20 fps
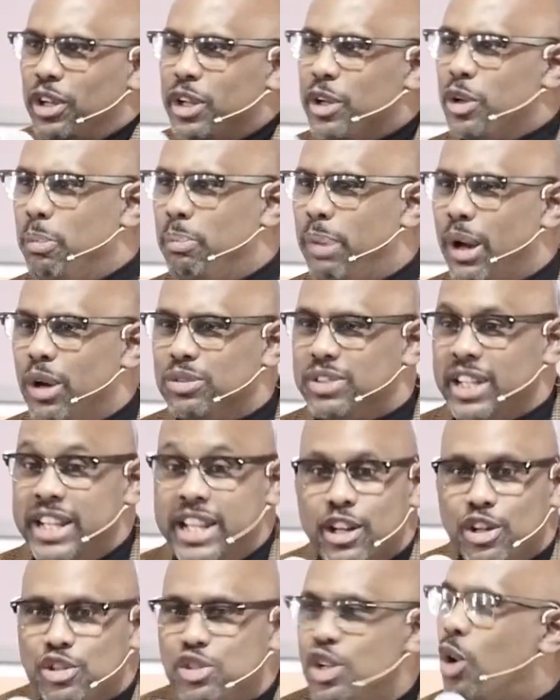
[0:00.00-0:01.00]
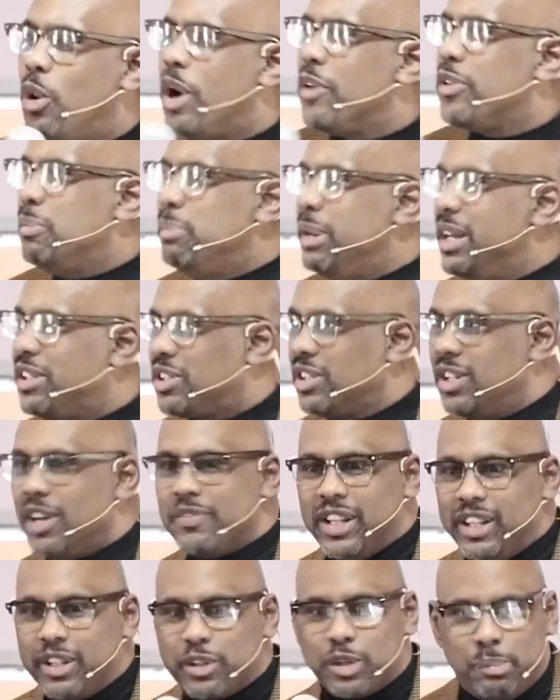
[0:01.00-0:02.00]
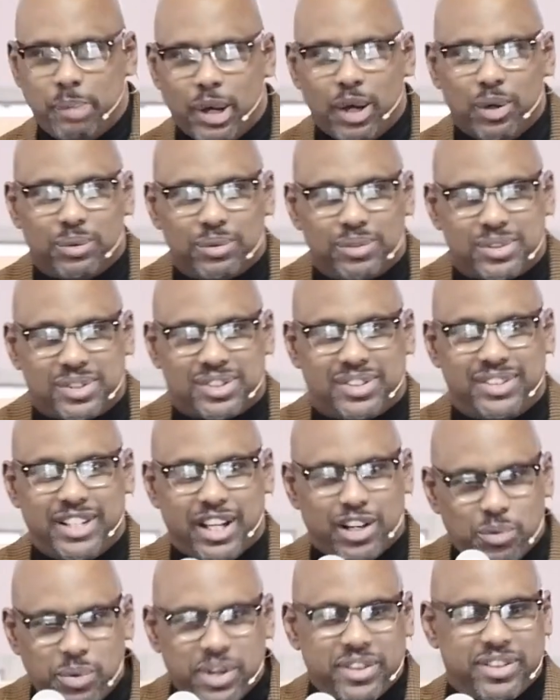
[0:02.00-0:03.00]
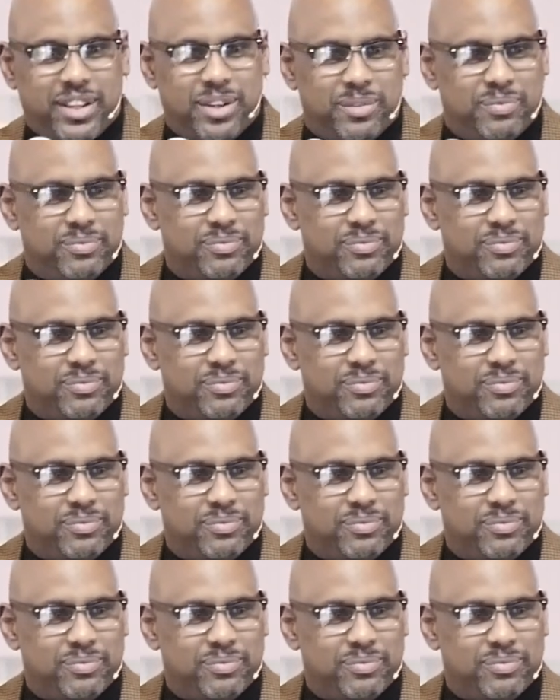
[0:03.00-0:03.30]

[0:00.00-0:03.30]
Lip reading: little boats, and then there's no other mention of the little boats that are with him.